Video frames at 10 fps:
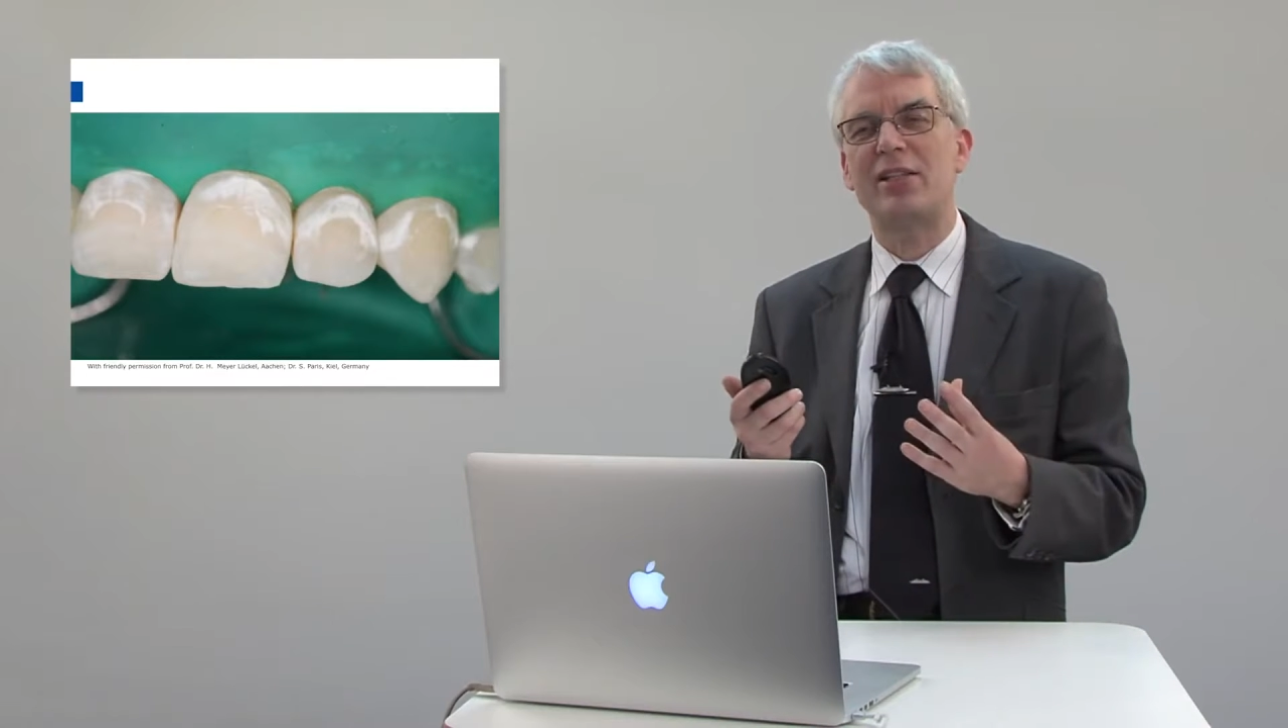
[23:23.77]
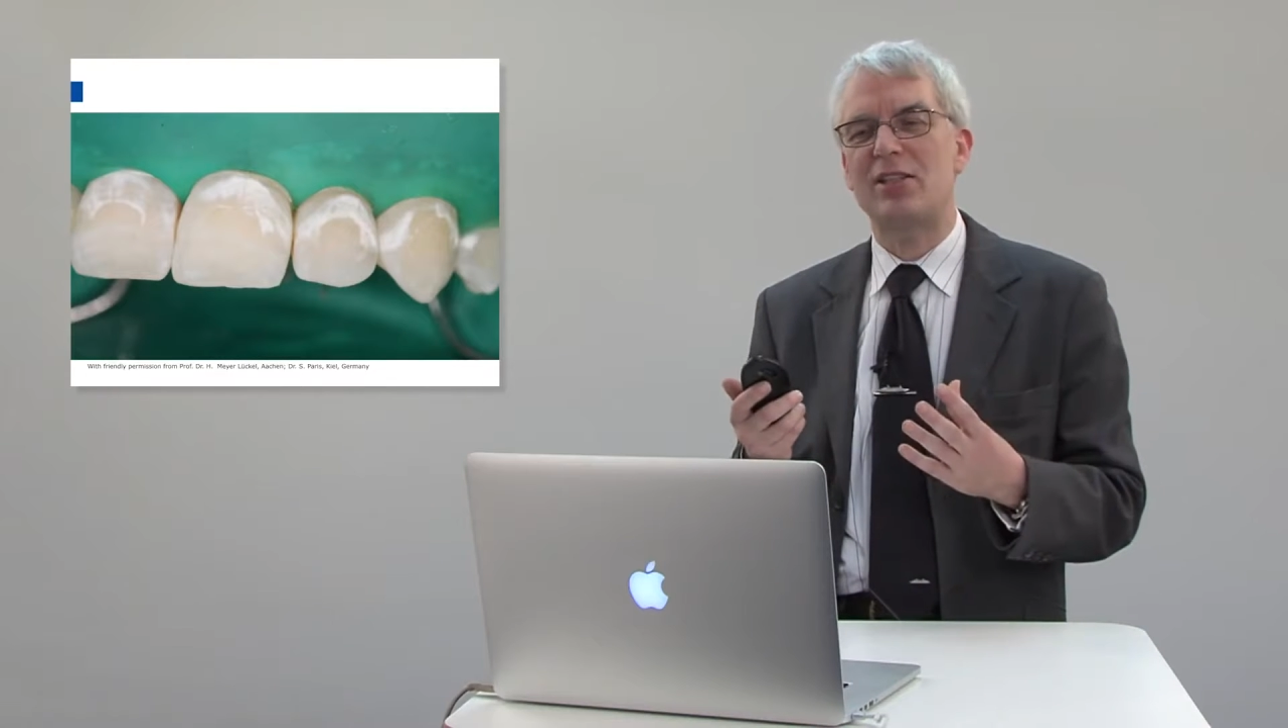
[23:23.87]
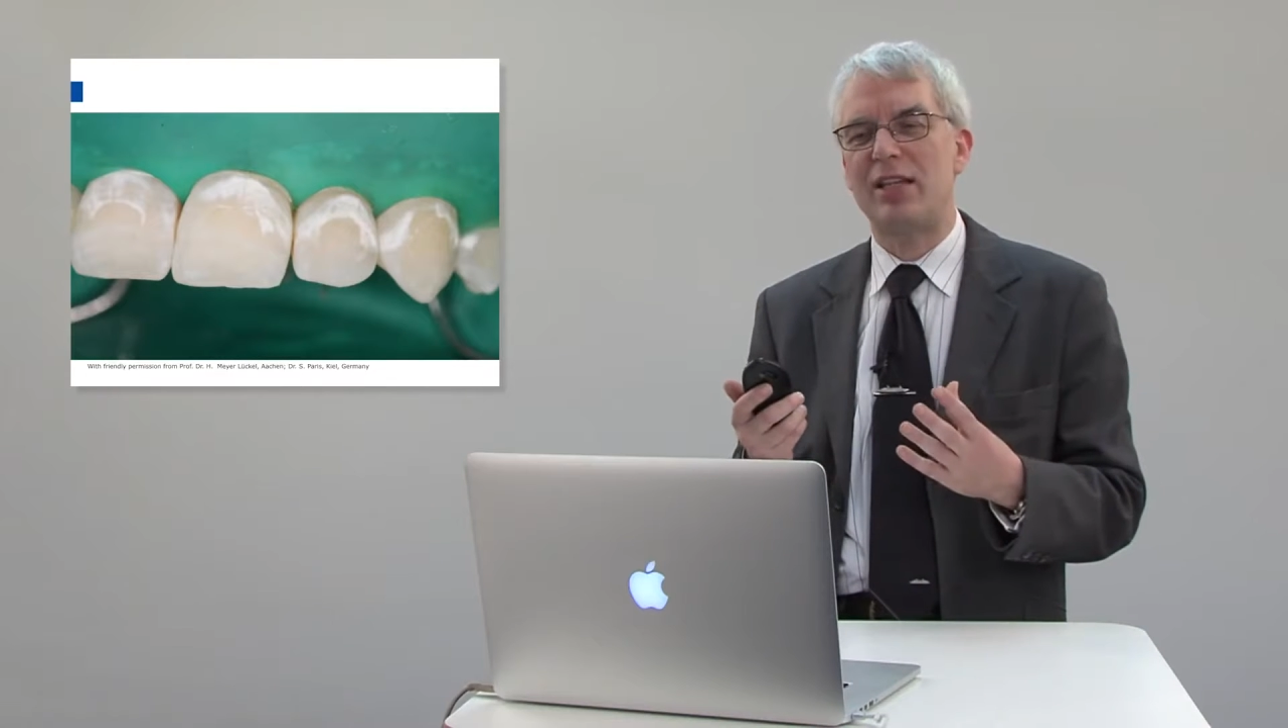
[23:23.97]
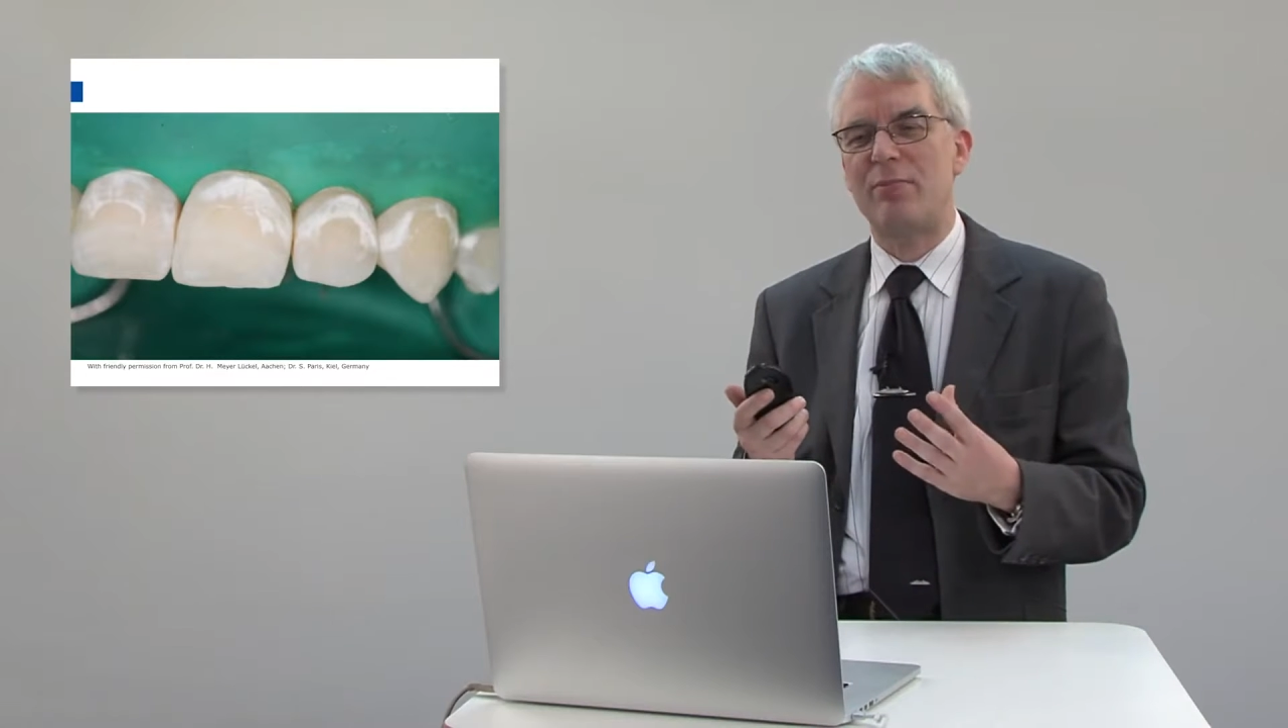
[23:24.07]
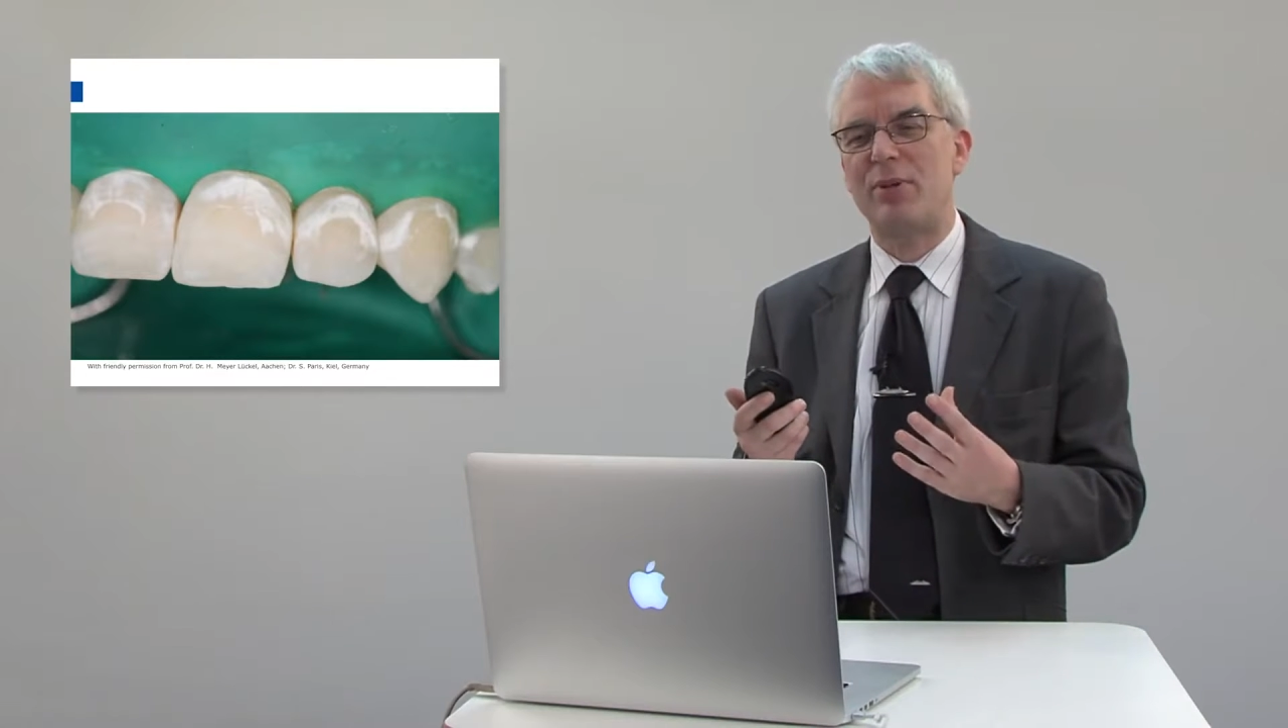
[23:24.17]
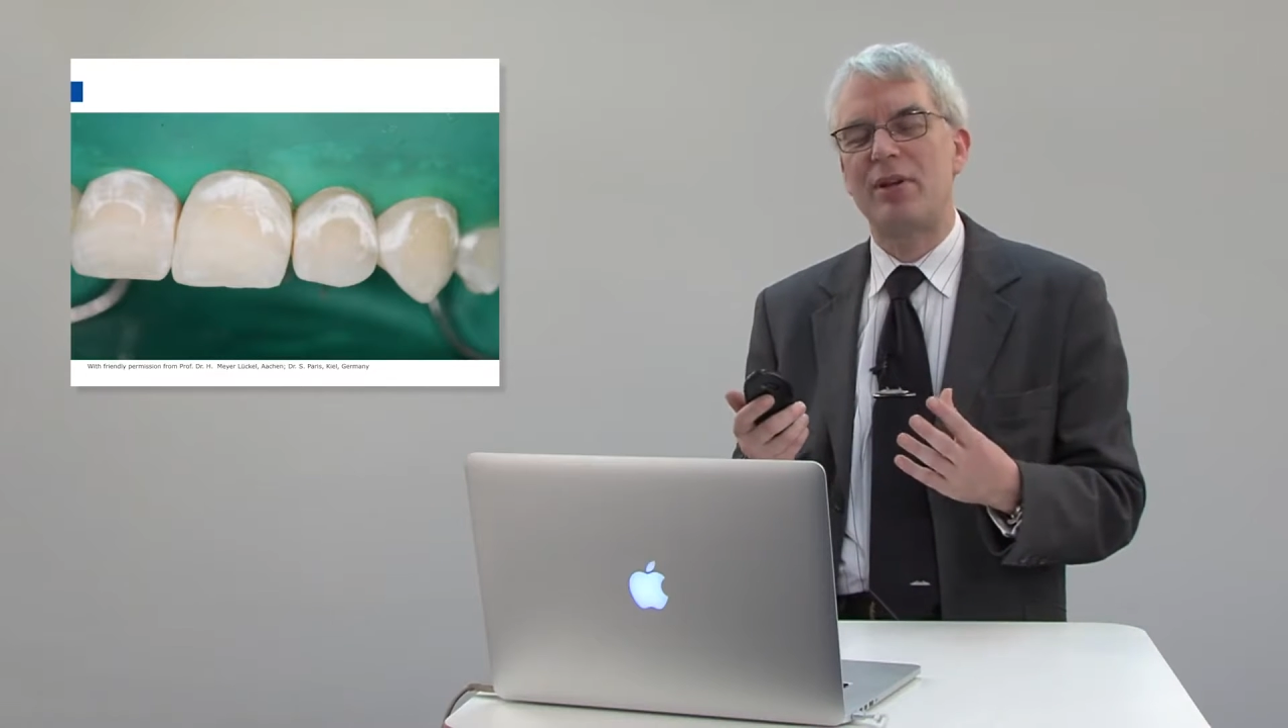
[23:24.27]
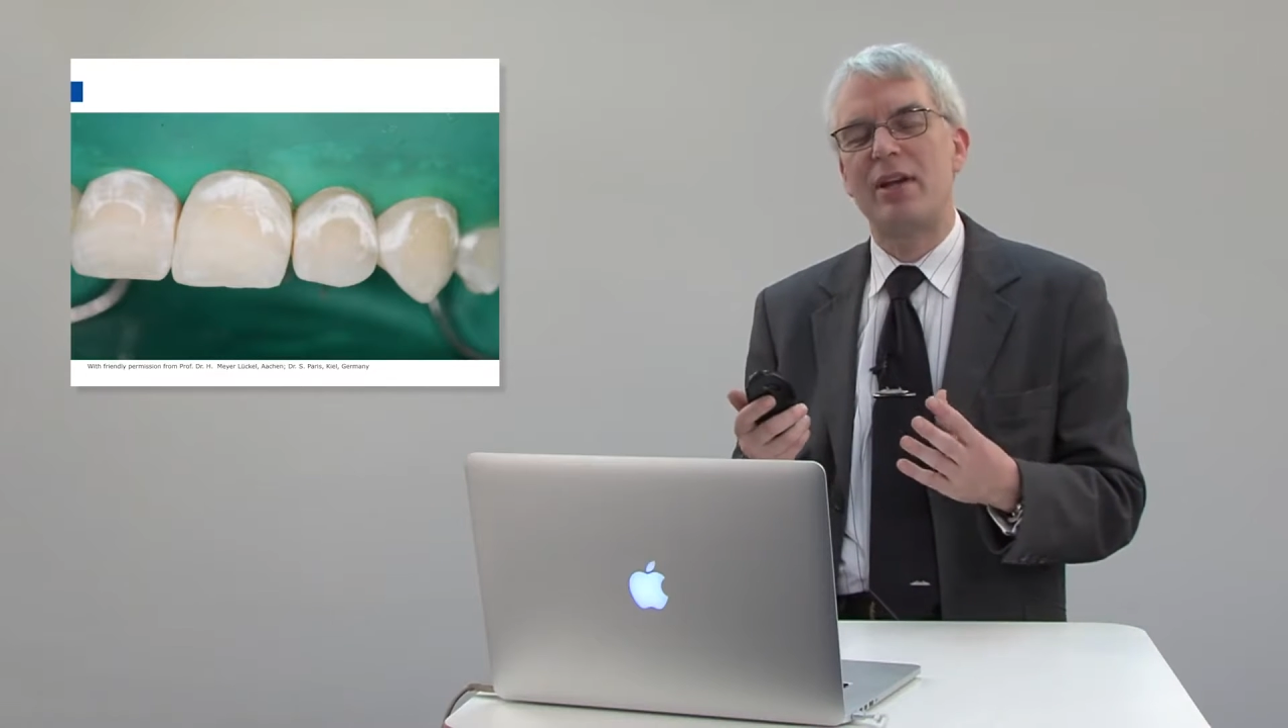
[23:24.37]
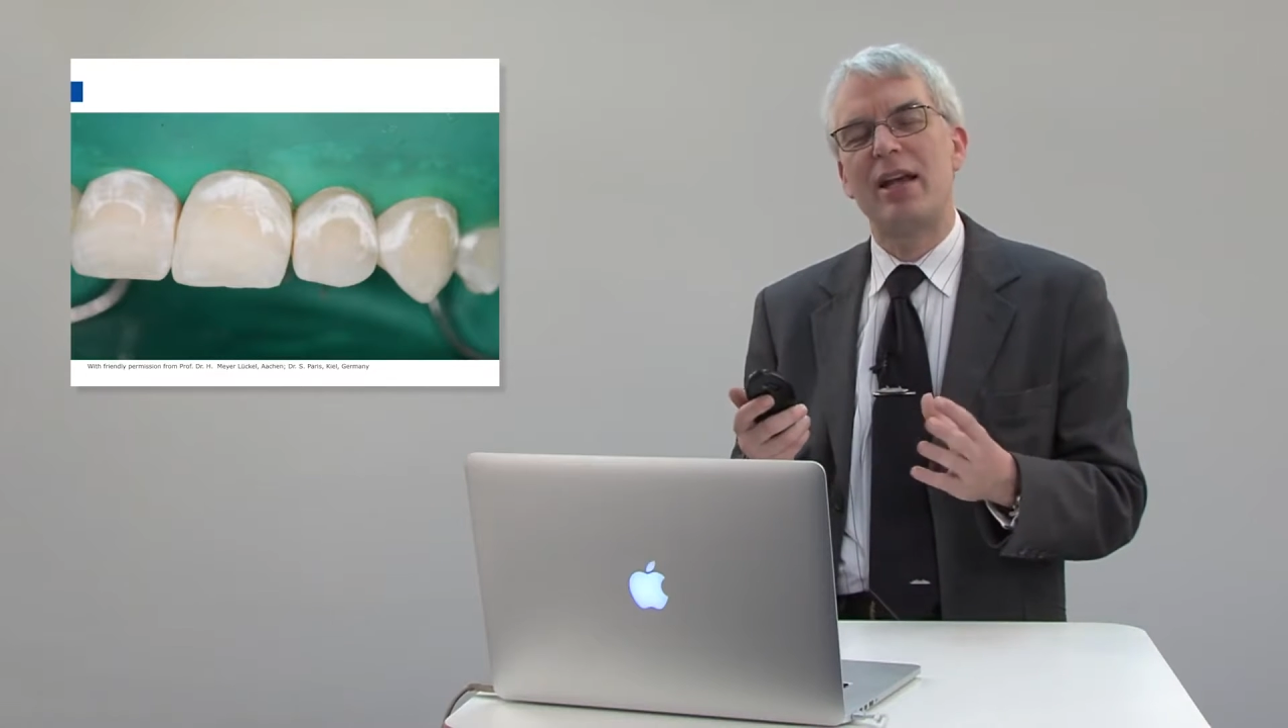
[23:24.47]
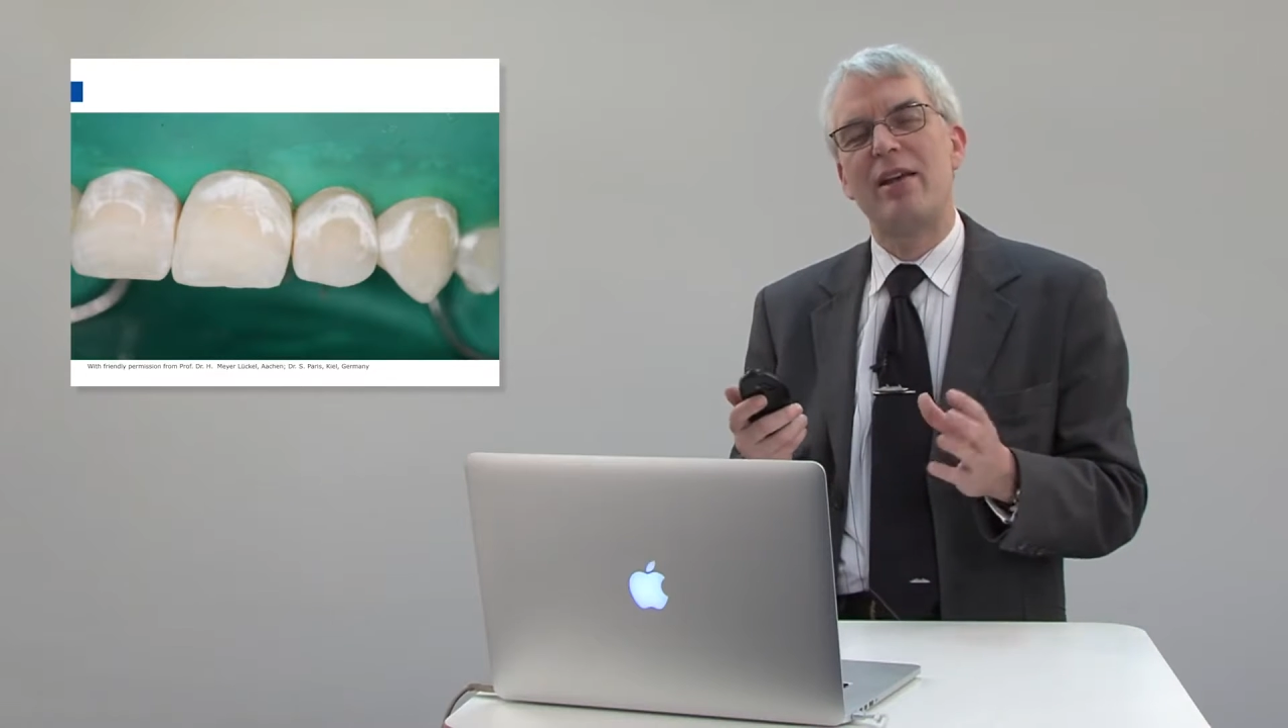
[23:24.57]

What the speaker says: step,